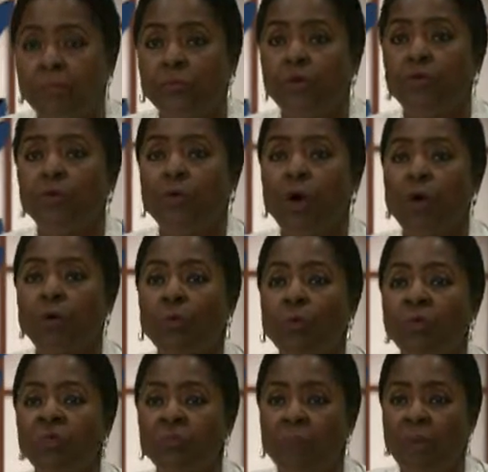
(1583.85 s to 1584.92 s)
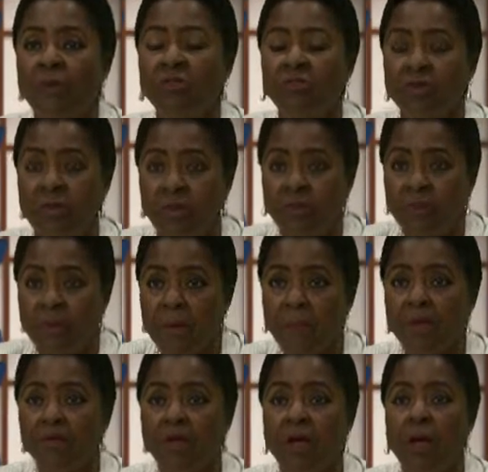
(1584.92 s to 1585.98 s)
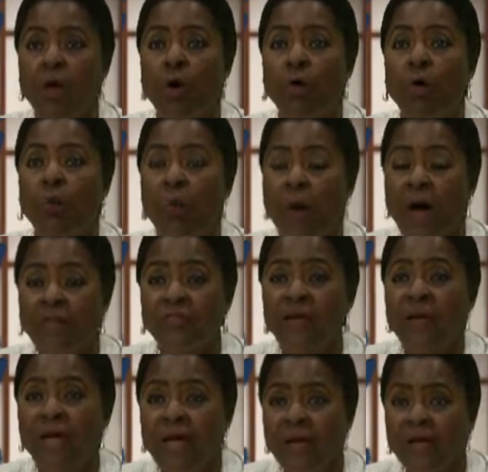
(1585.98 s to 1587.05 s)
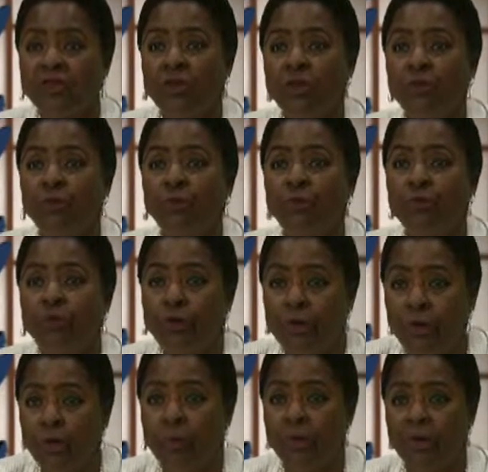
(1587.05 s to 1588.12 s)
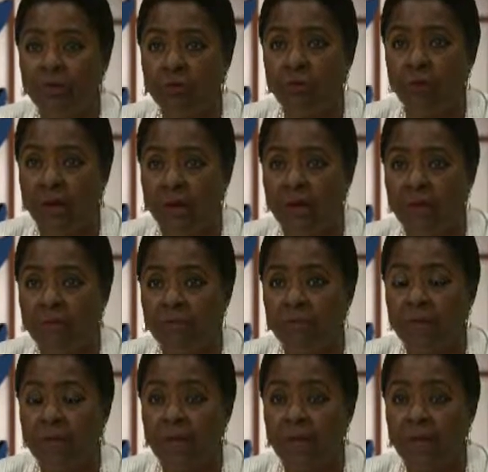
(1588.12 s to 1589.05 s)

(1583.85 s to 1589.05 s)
You work with specialists. People say, what the heck do you do, Miss Graves?